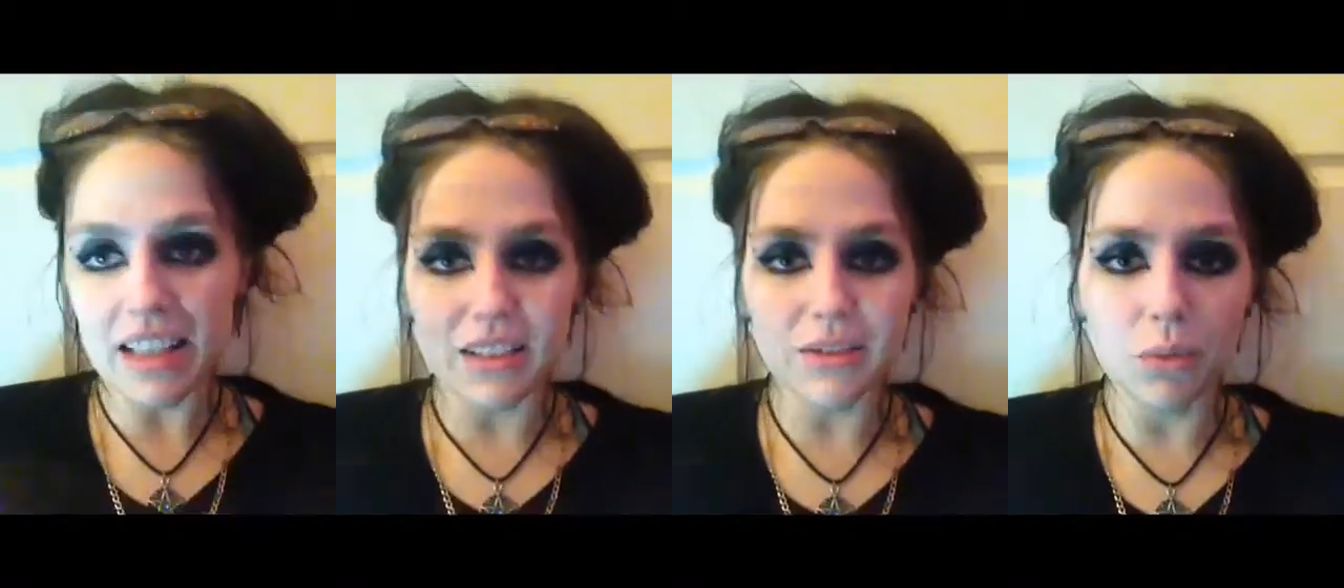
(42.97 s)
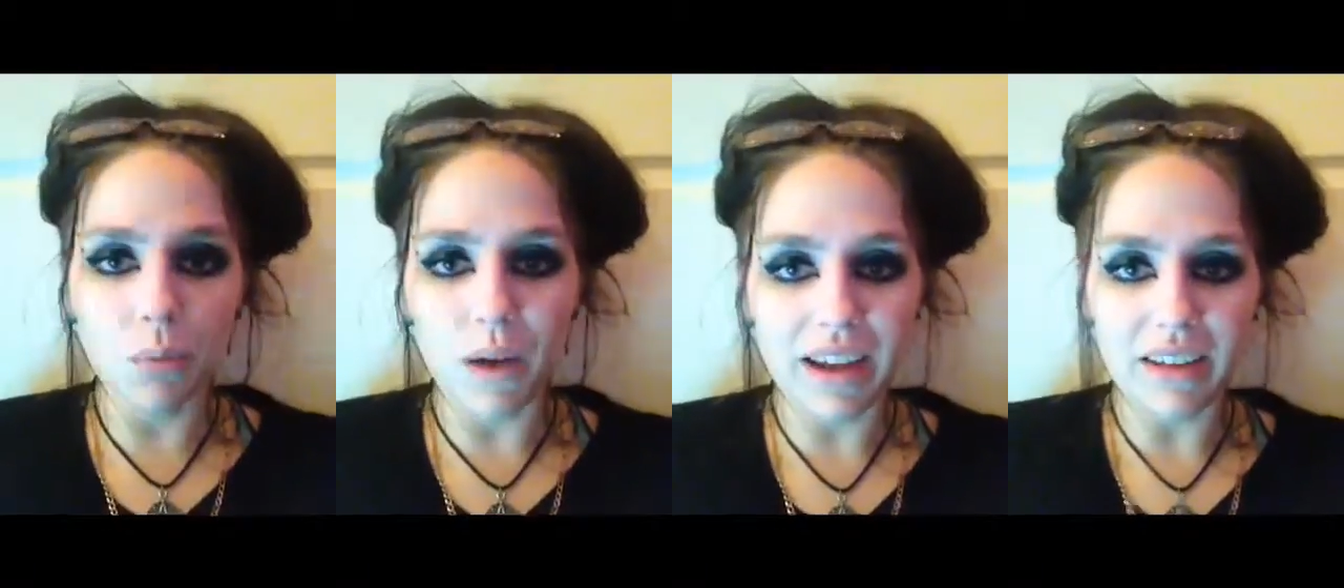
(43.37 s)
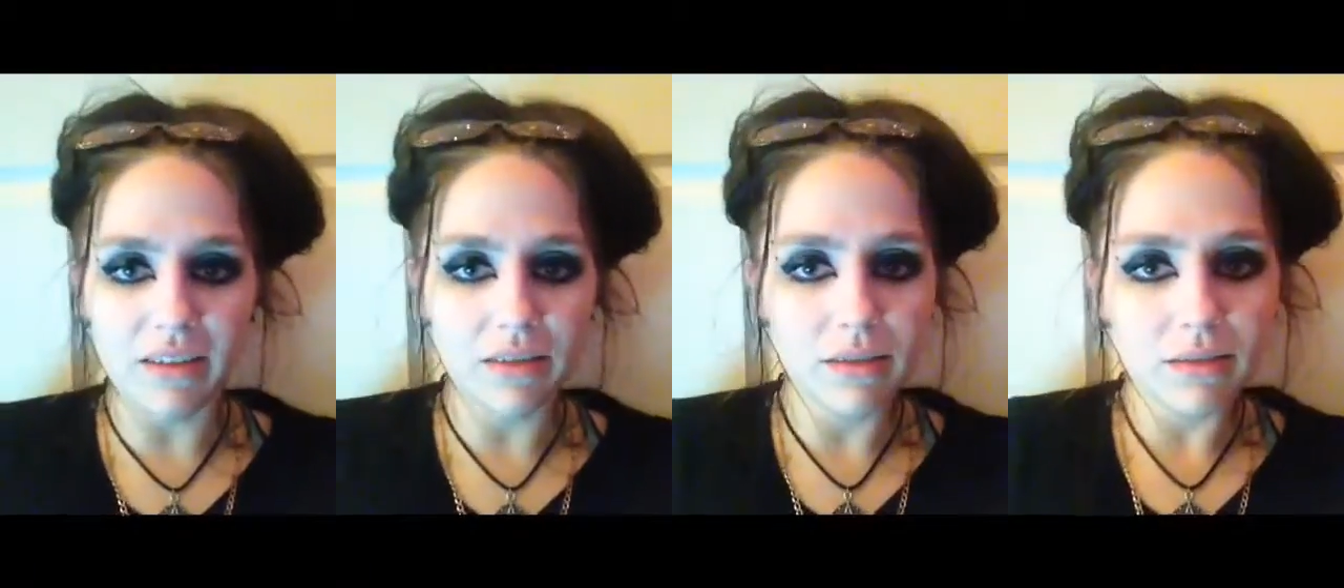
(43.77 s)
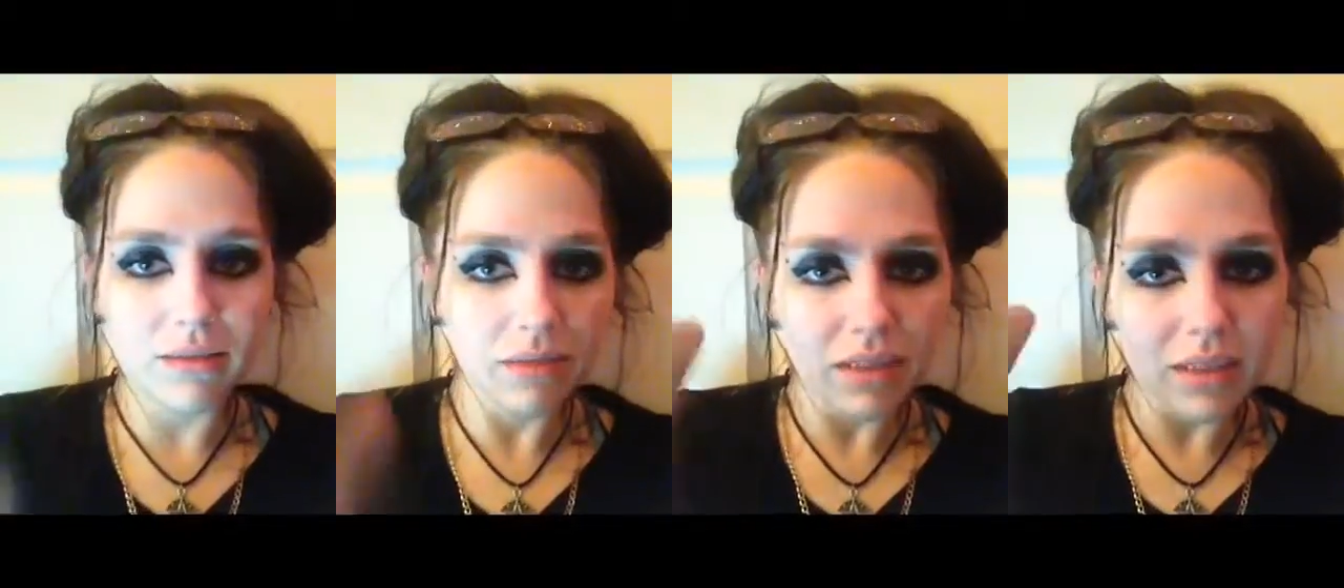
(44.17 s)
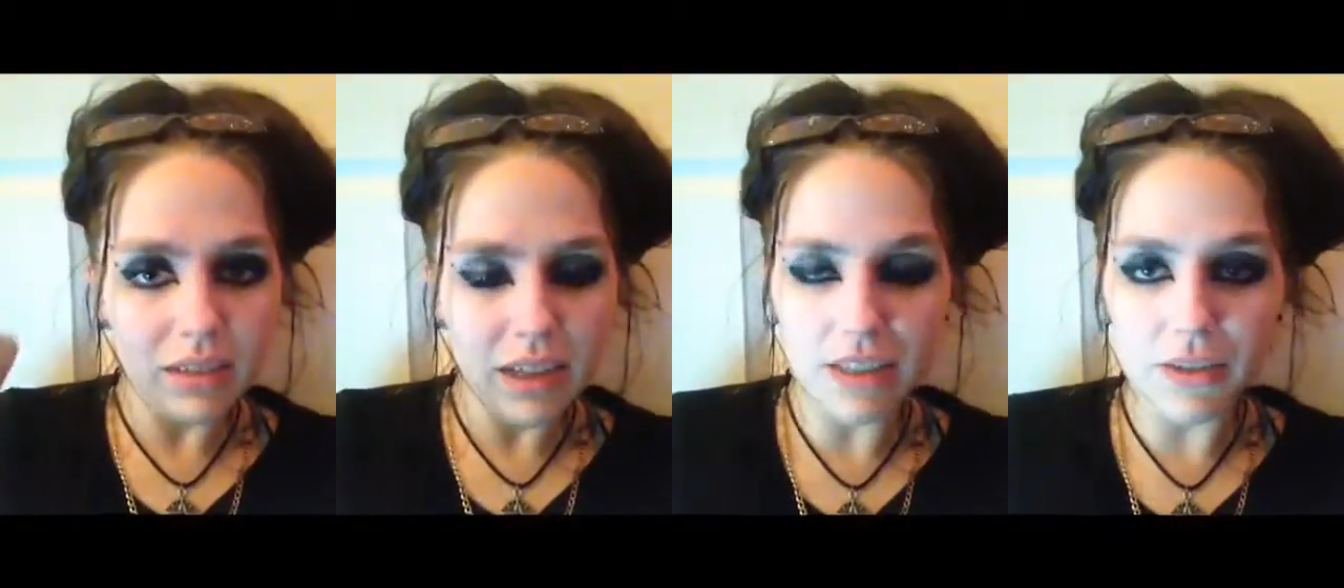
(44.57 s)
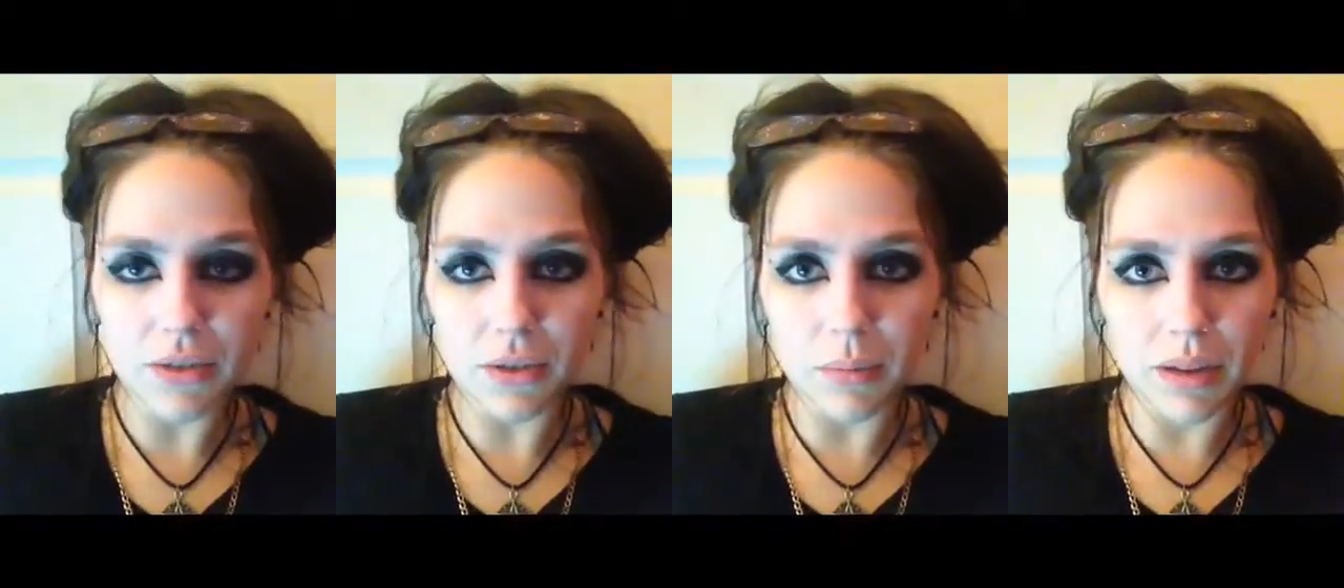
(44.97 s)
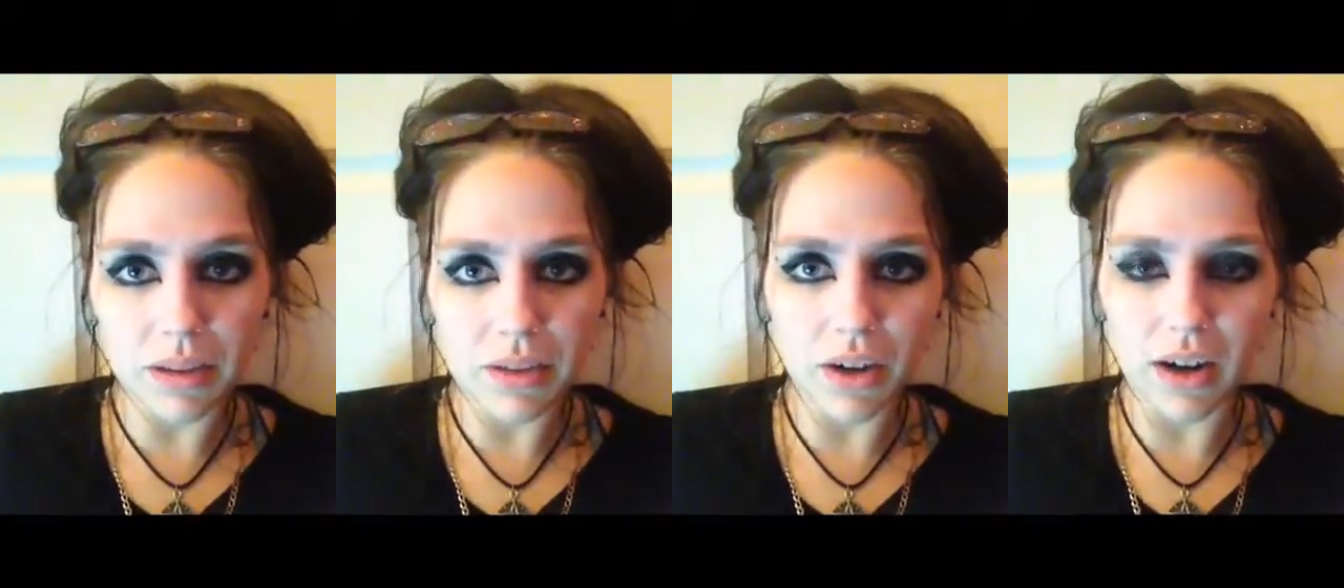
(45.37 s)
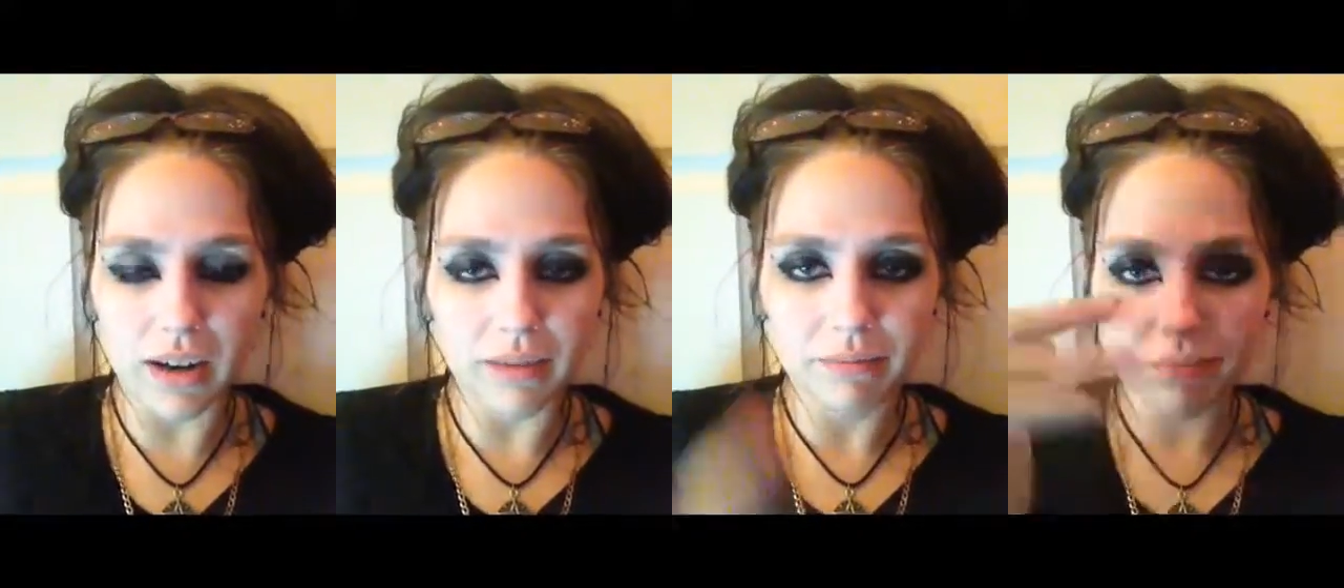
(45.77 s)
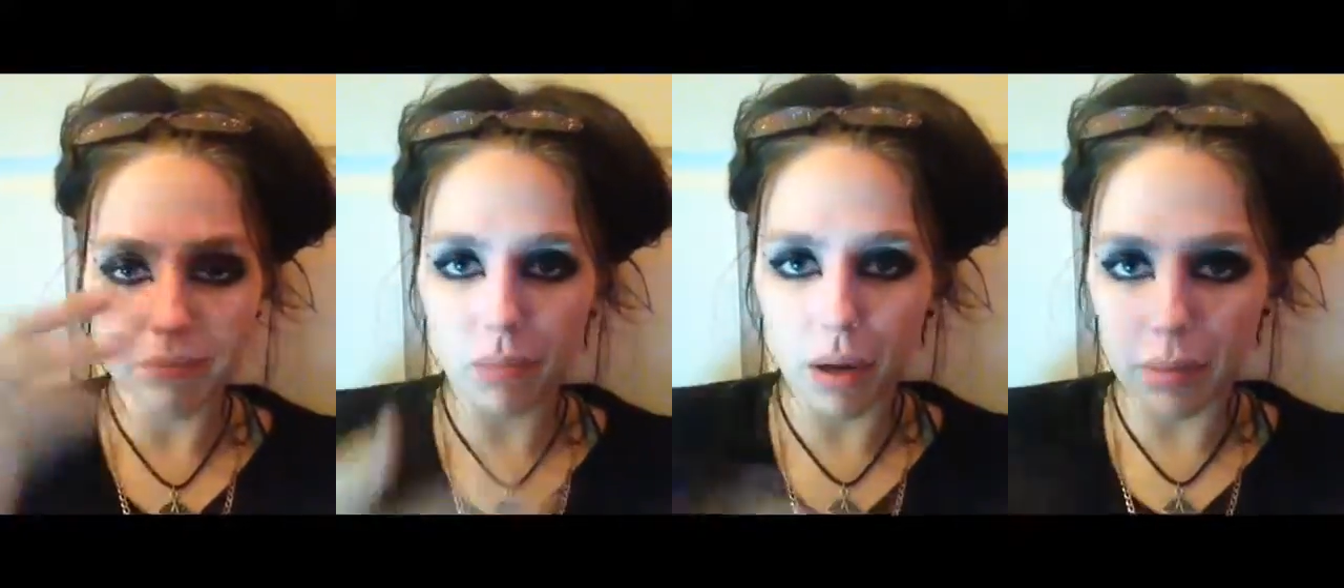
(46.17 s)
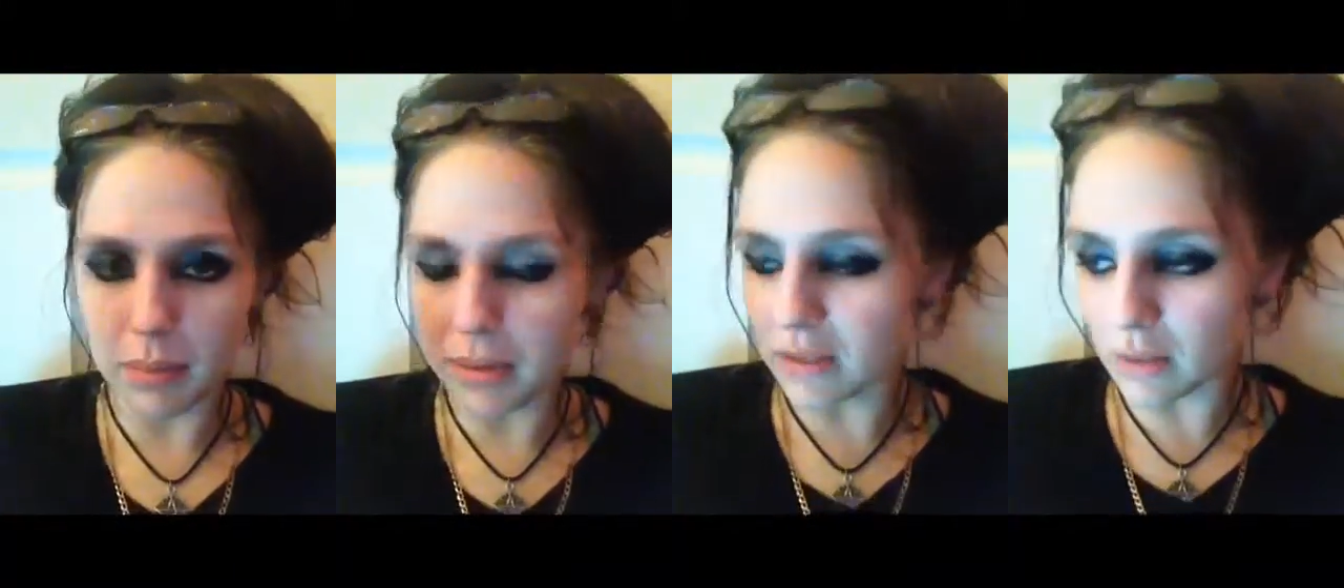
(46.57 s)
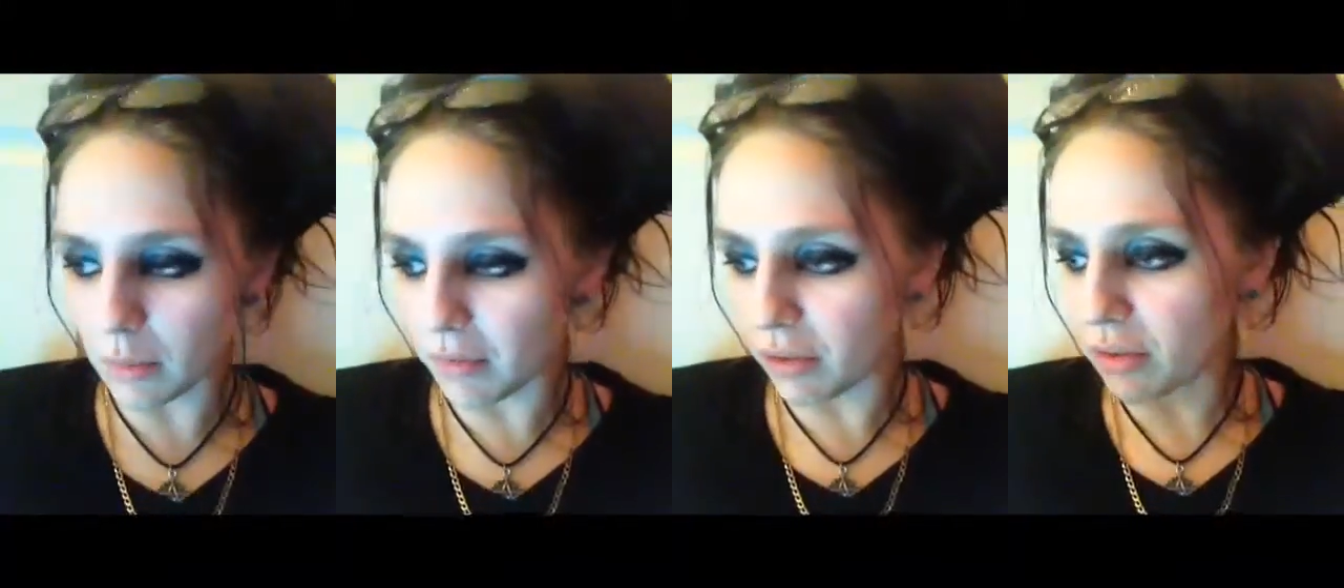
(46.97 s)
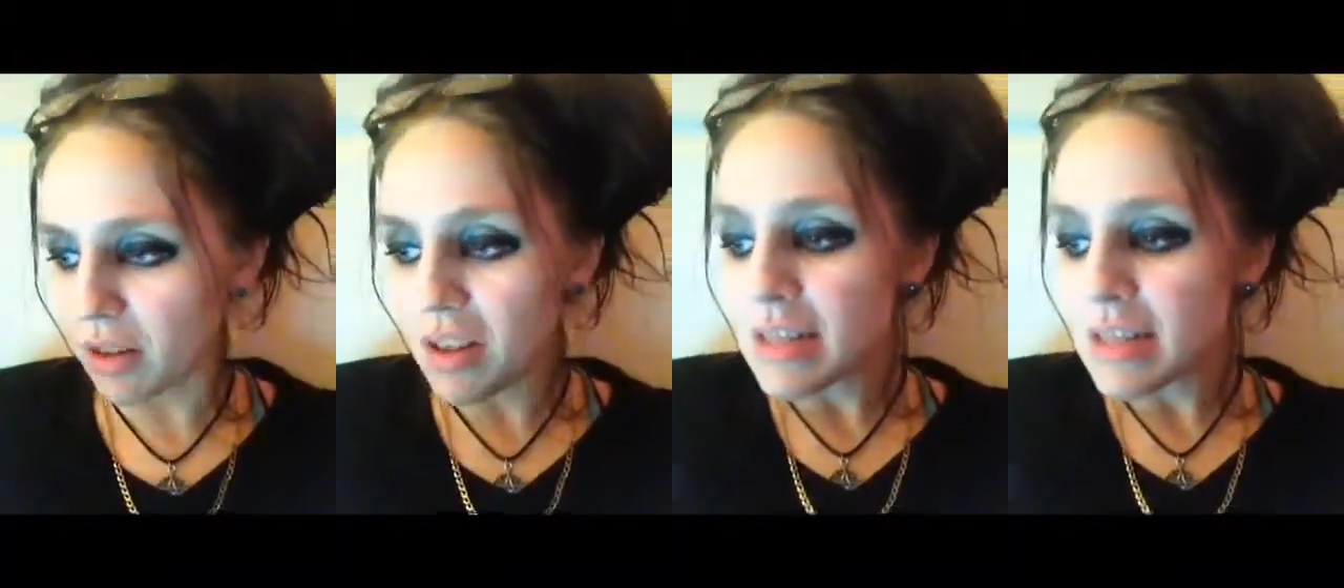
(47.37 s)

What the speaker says: there's a white history month. Sorry, pop-up things on my phone.